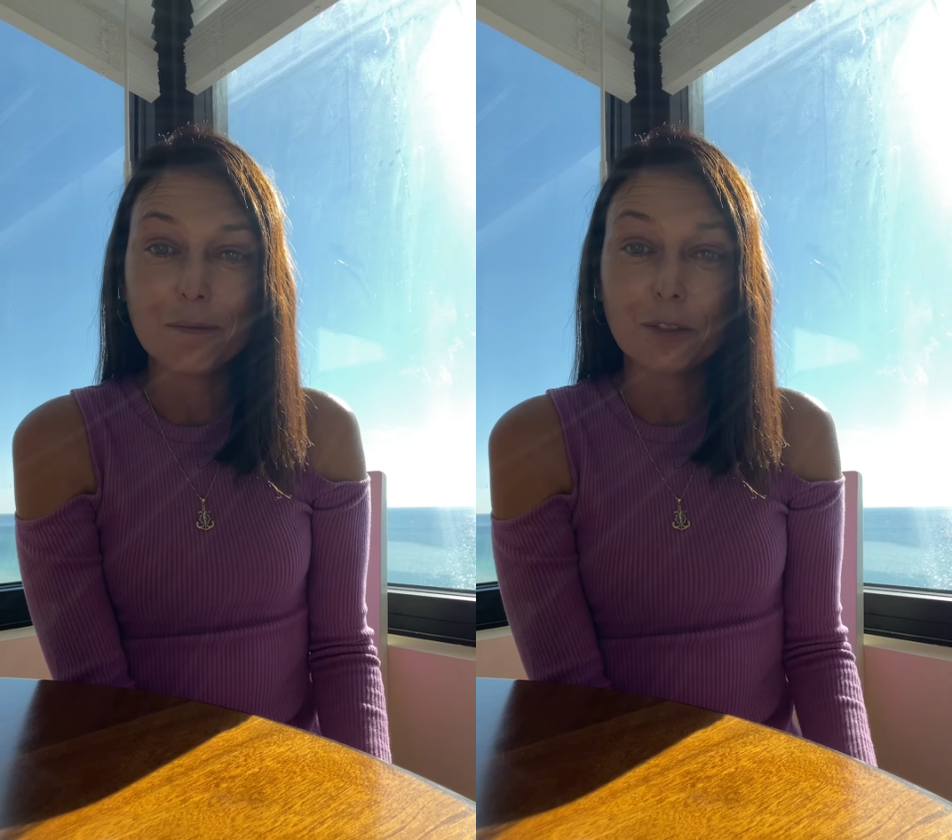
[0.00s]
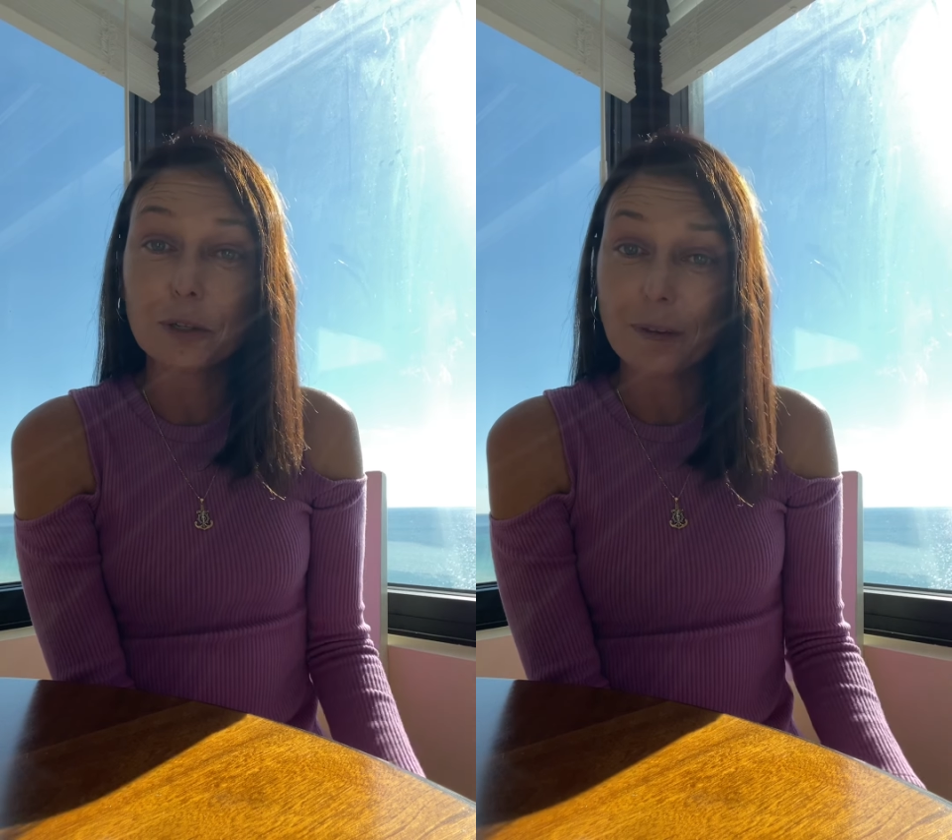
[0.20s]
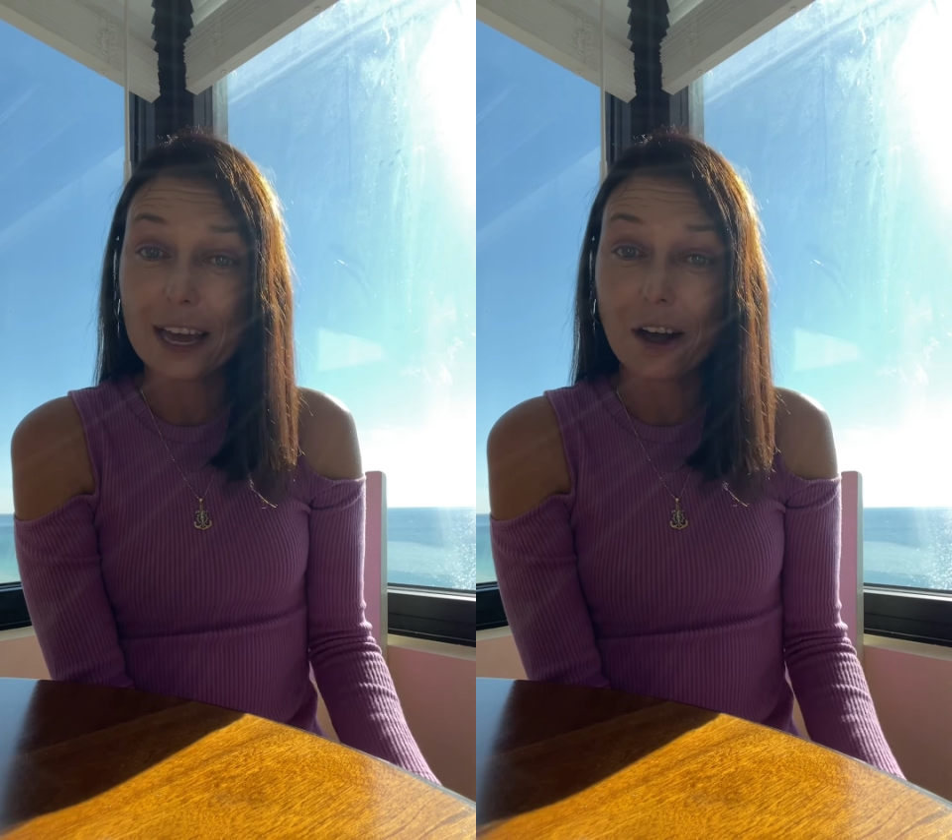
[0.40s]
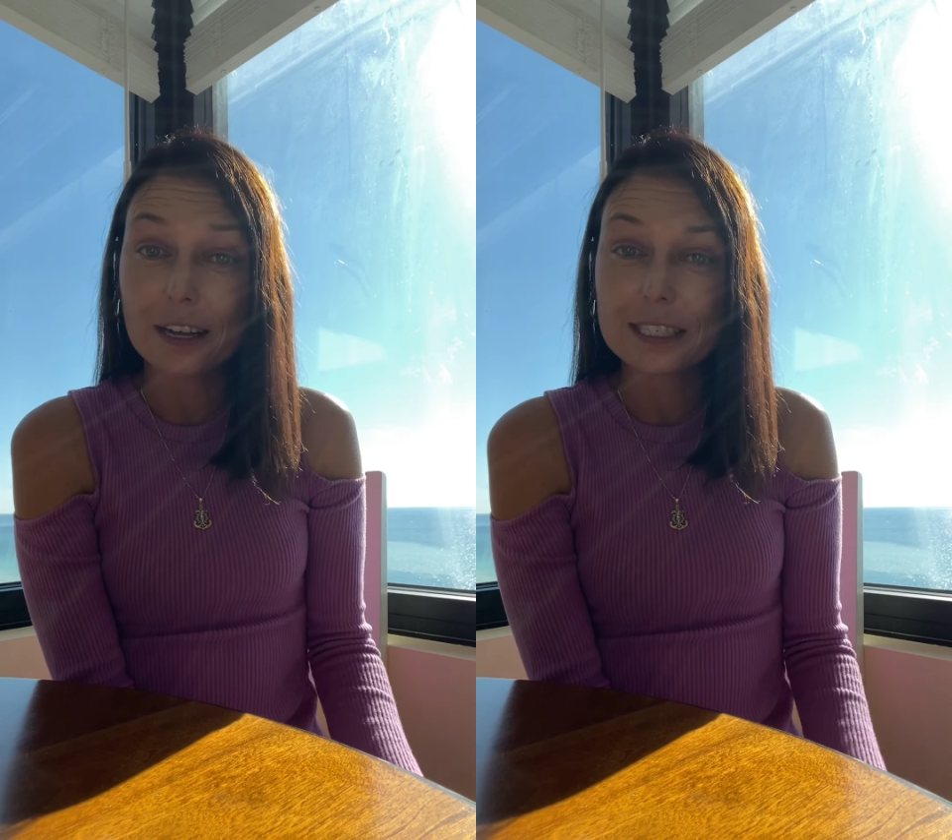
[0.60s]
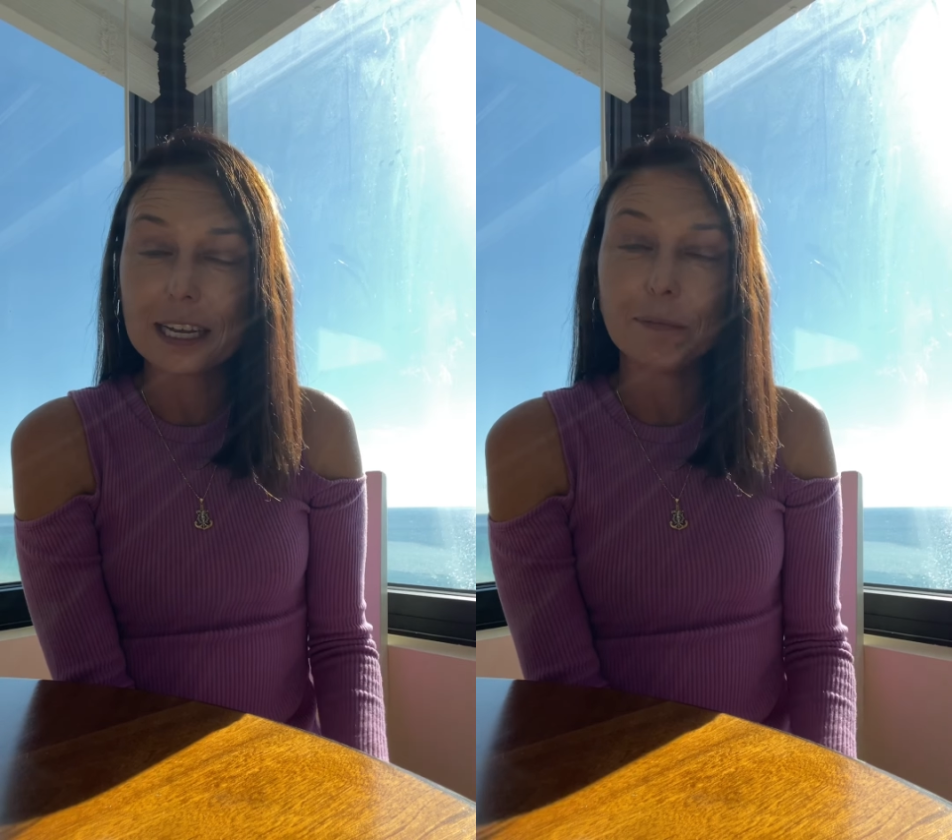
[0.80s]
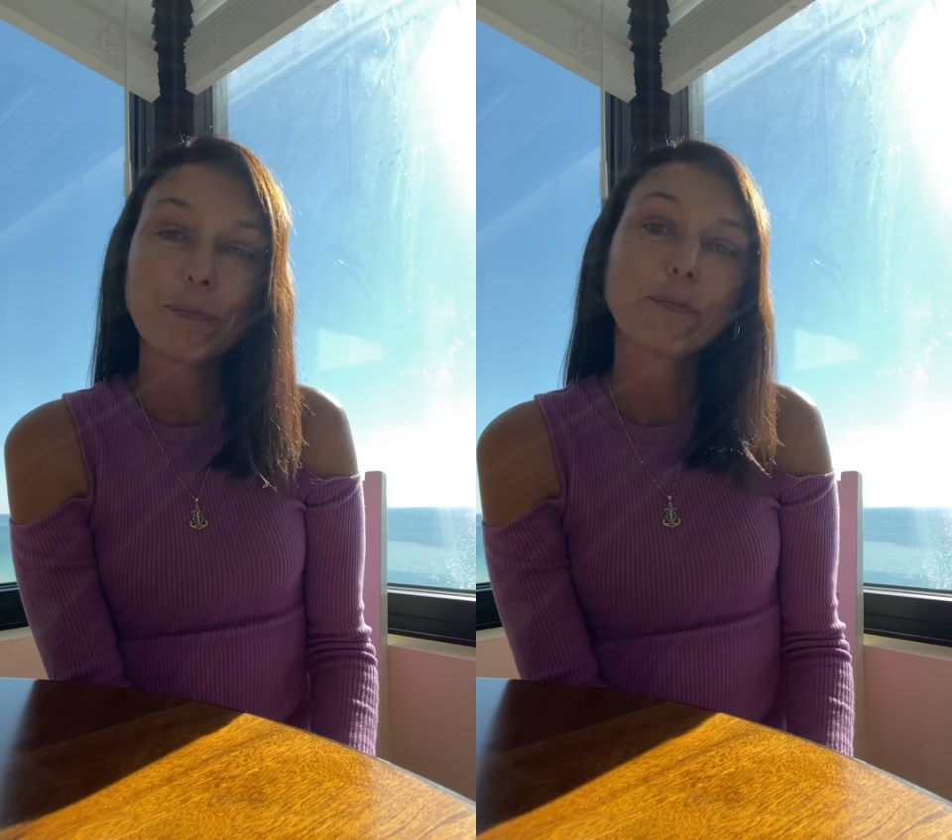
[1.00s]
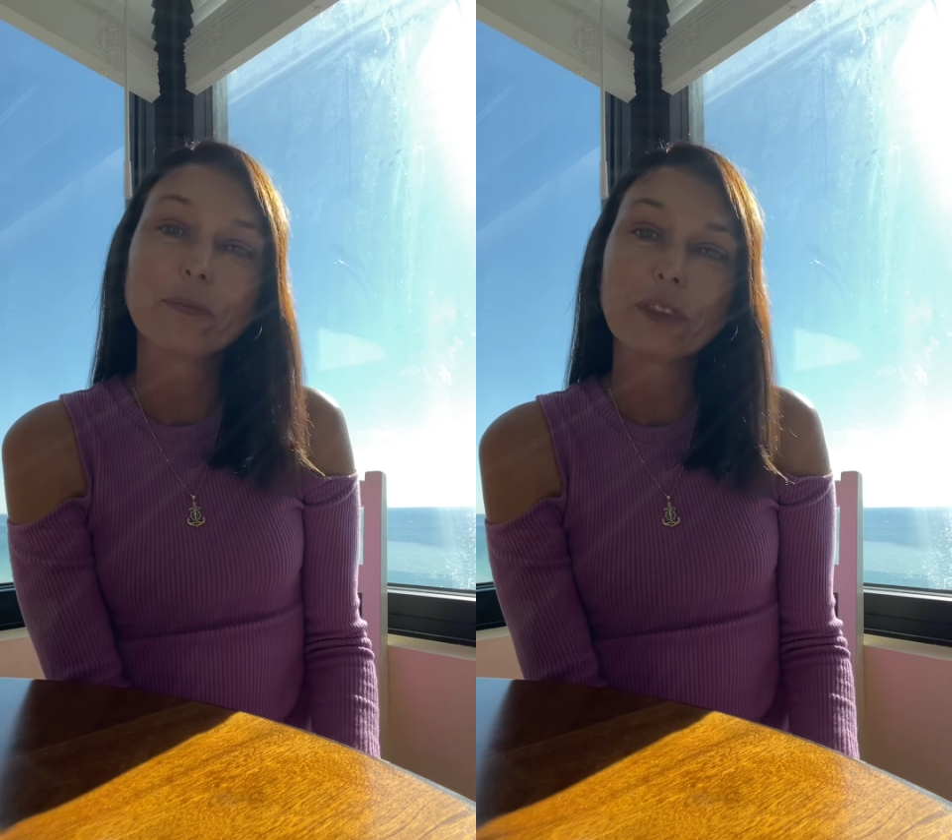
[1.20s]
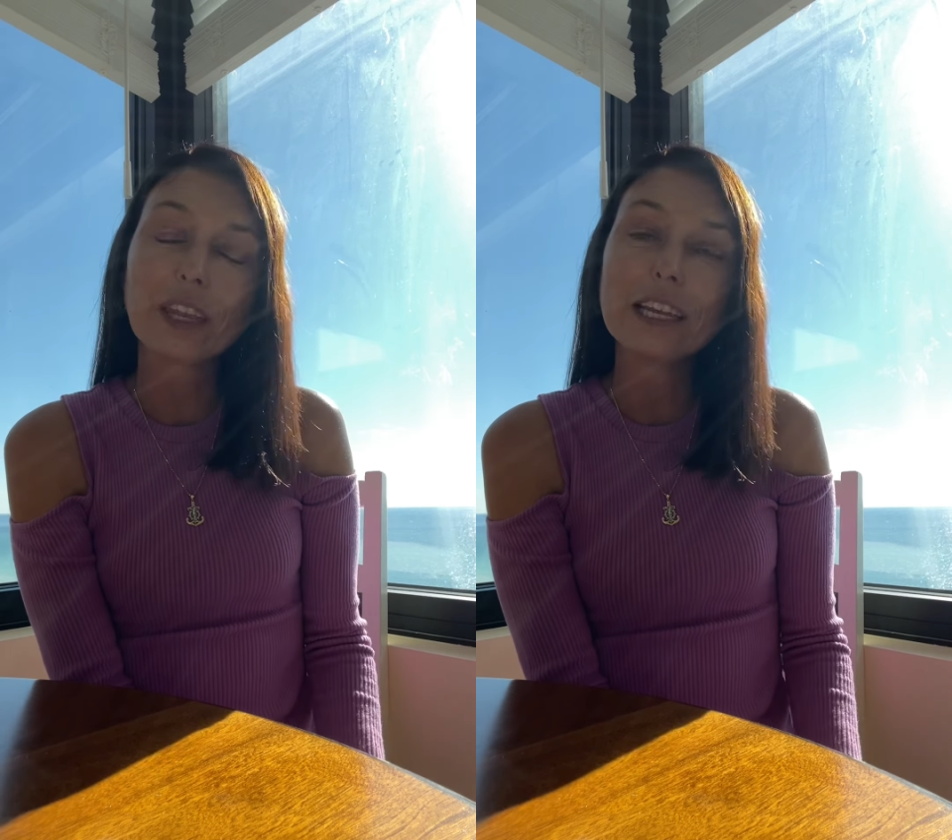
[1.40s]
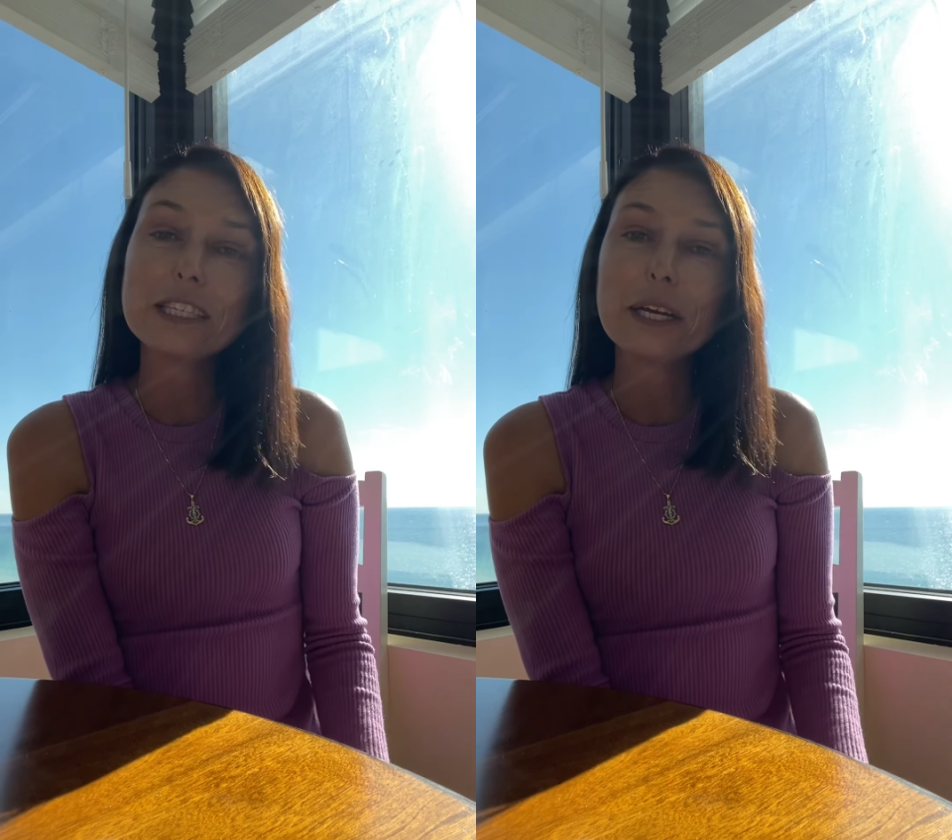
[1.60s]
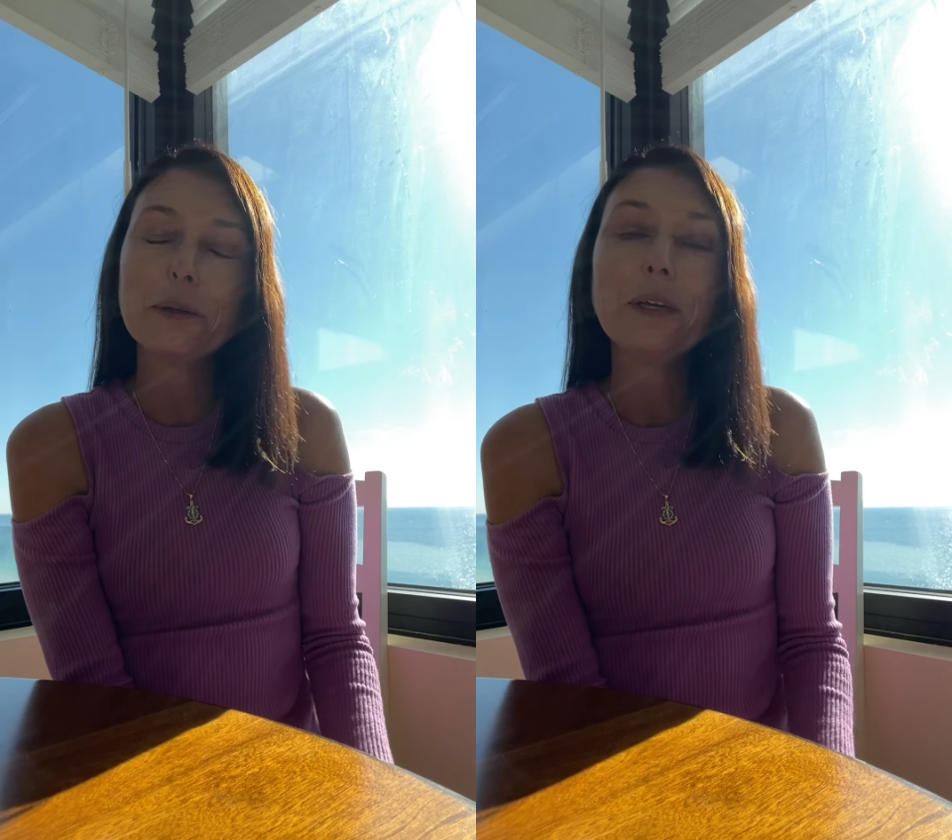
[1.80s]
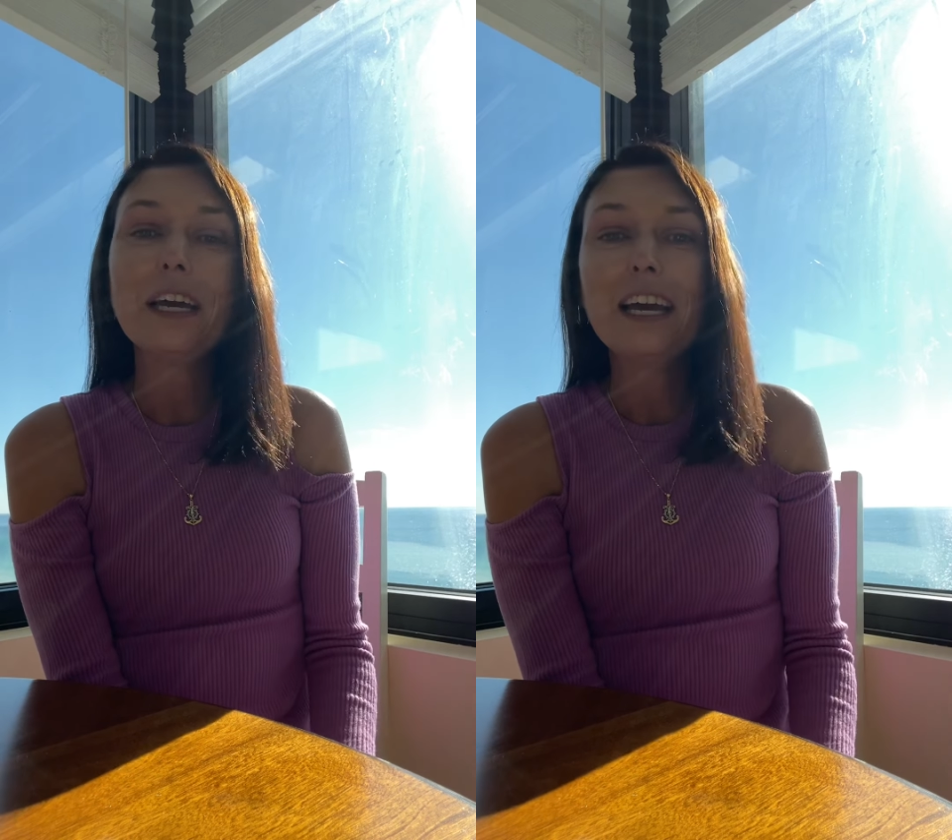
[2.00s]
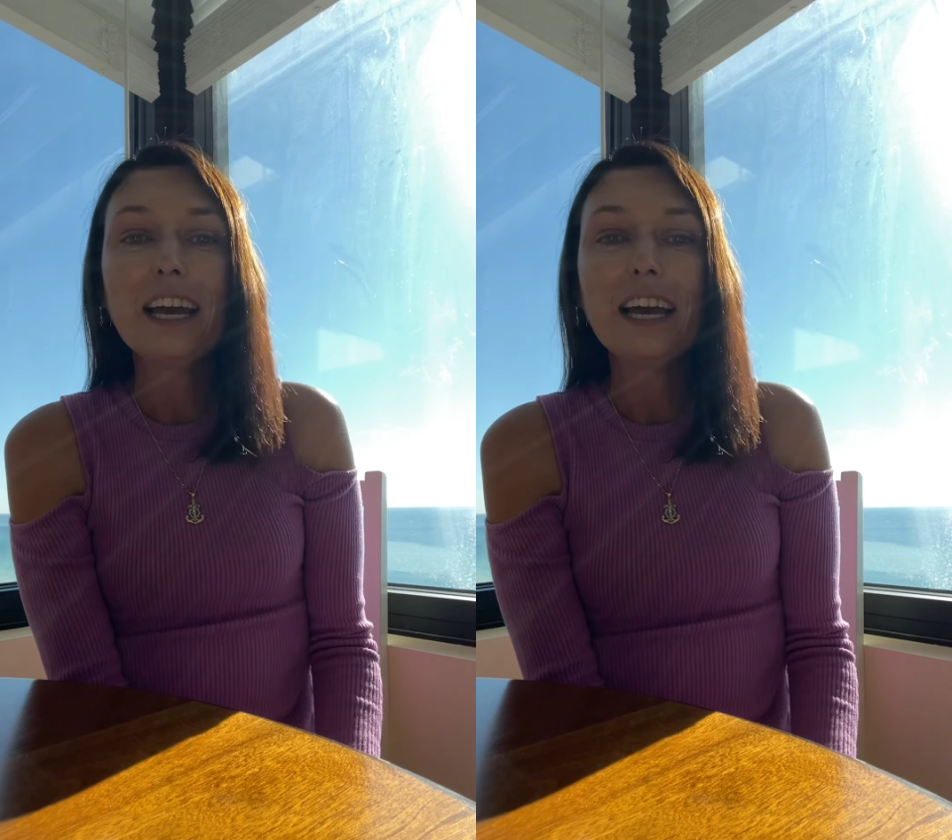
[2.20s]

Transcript: through Vacasa. So